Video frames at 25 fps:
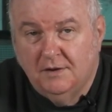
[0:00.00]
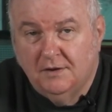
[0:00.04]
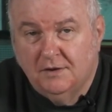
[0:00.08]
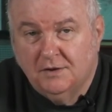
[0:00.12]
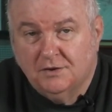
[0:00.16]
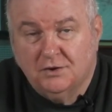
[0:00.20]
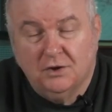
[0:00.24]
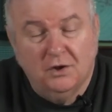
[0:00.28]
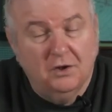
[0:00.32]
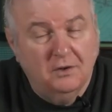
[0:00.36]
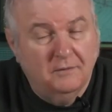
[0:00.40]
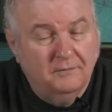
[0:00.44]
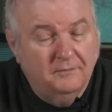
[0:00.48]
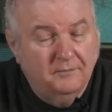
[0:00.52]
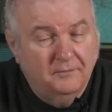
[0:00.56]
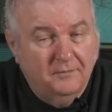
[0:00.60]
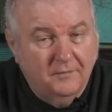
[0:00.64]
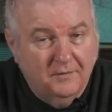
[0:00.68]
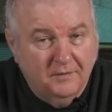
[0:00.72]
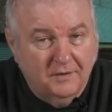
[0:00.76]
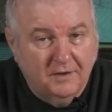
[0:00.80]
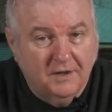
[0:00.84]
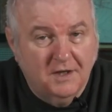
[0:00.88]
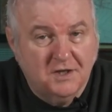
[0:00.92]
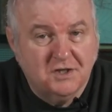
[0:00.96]
So
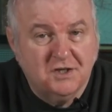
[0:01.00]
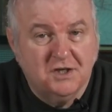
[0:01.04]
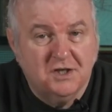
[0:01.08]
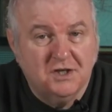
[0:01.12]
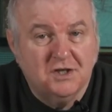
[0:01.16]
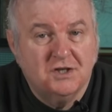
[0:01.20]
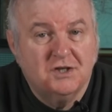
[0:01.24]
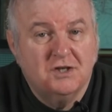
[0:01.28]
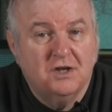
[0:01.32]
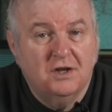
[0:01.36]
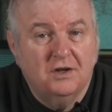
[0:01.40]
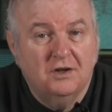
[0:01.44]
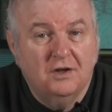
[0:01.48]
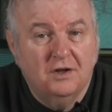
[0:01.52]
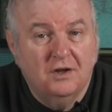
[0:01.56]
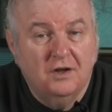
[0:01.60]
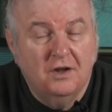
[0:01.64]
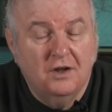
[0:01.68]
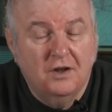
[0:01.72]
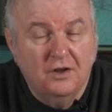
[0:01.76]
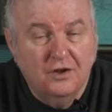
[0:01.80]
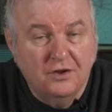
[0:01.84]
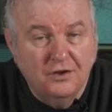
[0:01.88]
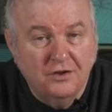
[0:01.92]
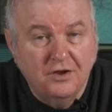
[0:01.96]
this is
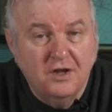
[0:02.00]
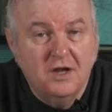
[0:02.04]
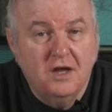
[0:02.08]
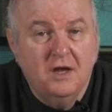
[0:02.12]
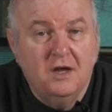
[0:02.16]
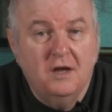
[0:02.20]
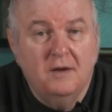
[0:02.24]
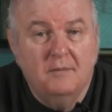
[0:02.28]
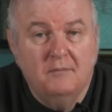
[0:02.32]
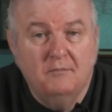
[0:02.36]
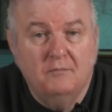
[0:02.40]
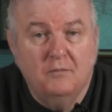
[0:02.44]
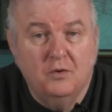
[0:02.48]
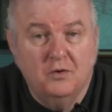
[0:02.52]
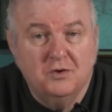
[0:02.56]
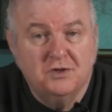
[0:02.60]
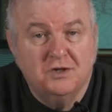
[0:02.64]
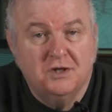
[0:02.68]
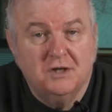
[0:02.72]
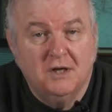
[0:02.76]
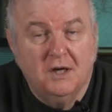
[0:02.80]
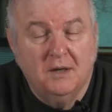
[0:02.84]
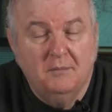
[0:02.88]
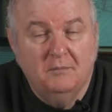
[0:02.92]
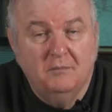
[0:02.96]
the
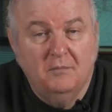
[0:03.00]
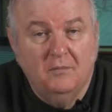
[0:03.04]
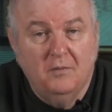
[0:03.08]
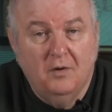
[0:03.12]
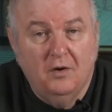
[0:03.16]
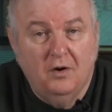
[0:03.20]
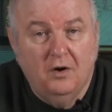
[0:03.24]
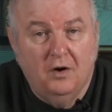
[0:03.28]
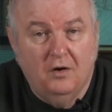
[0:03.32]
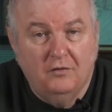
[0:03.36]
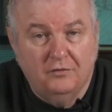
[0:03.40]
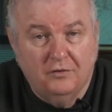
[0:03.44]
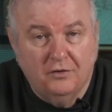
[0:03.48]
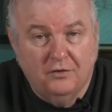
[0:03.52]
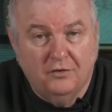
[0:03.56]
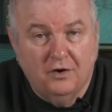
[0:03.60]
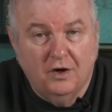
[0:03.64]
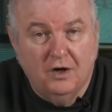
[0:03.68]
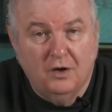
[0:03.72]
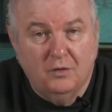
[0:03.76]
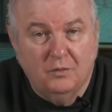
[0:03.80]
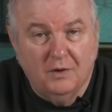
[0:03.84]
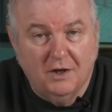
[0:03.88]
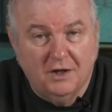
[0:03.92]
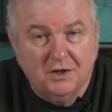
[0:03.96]
museum of the
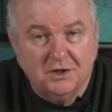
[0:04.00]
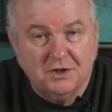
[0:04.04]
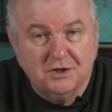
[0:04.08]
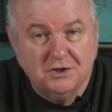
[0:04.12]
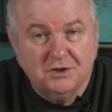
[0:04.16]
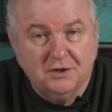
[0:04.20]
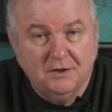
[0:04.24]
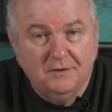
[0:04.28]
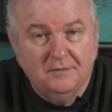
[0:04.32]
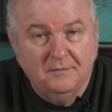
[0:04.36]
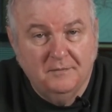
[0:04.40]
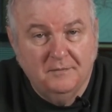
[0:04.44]
Royal Welsh.